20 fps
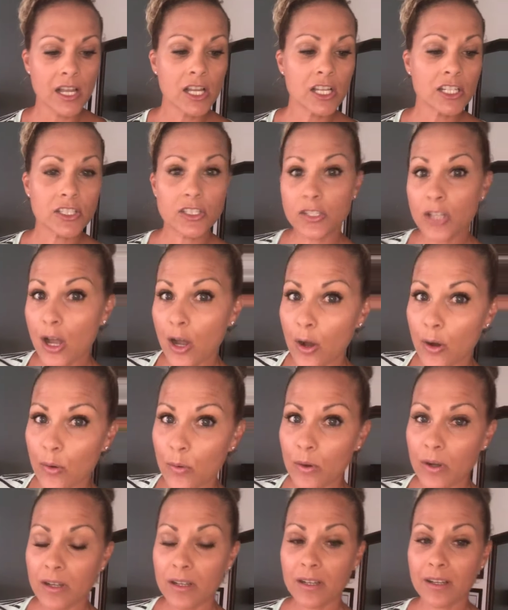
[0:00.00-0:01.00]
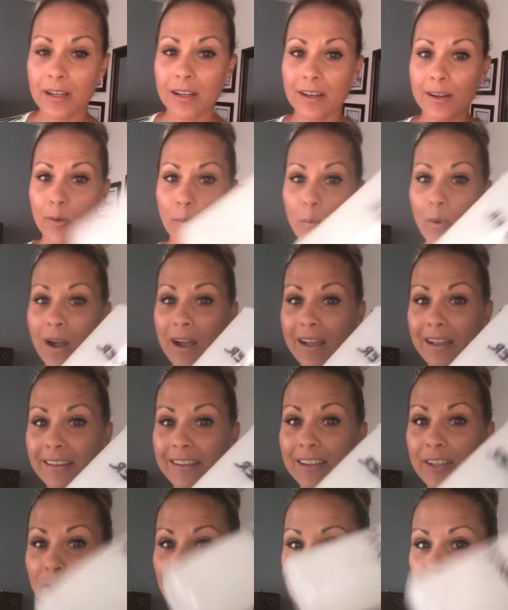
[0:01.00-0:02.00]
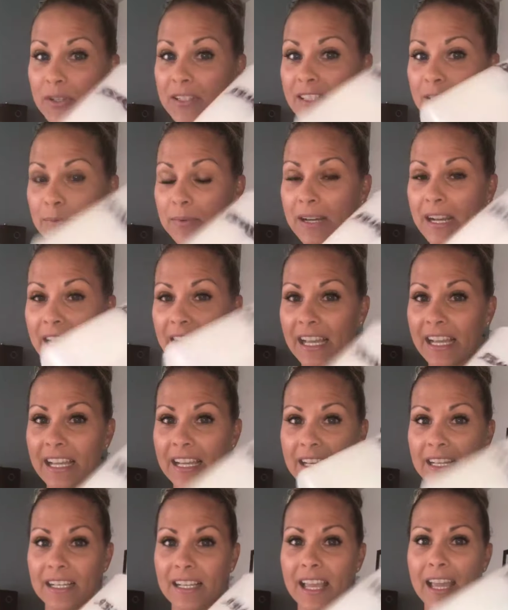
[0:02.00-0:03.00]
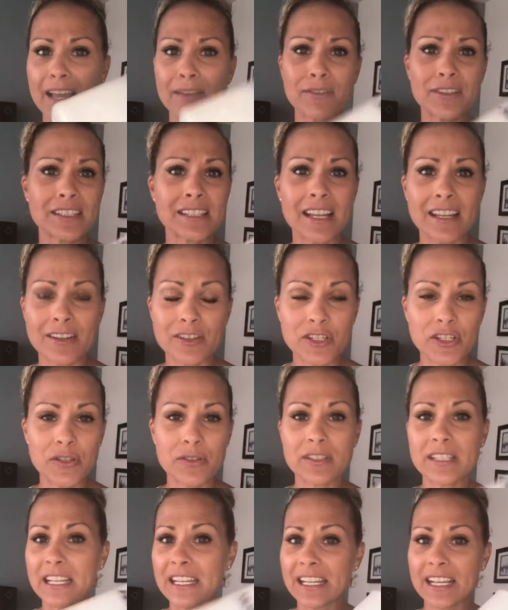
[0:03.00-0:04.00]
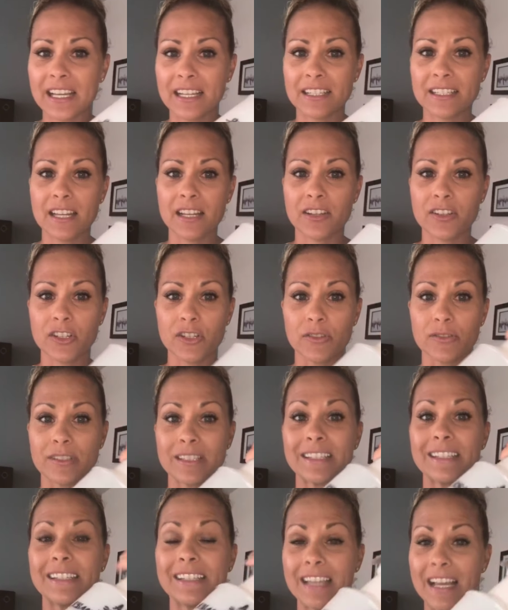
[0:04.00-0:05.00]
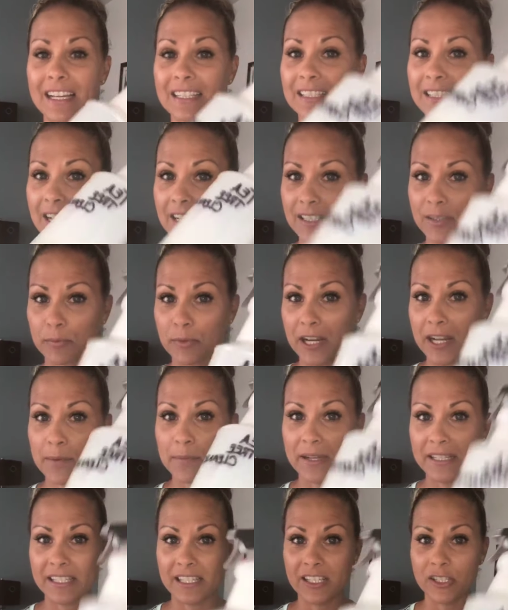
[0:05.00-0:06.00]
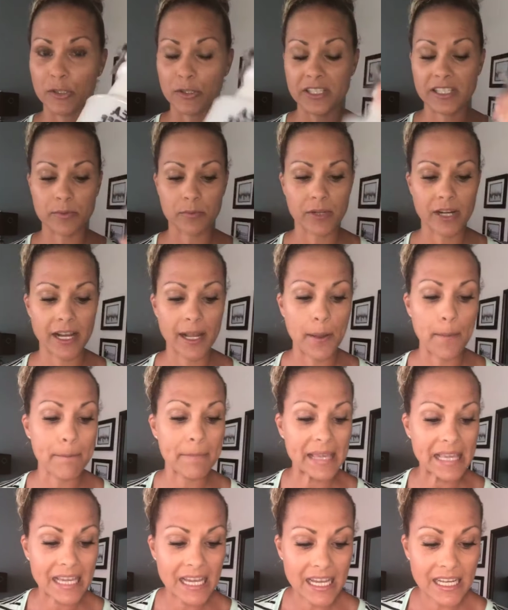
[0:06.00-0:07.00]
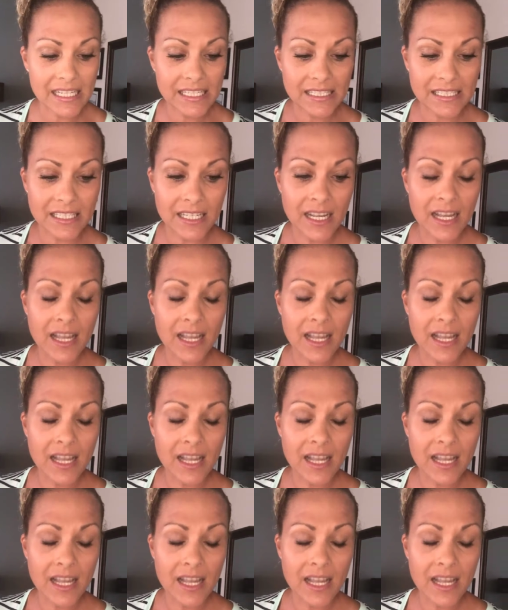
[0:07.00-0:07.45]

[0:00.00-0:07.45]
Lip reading: So 1, you can spray canvas tennis shoes, any kind of tennis shoes. Yes, I spray my tea tree spray because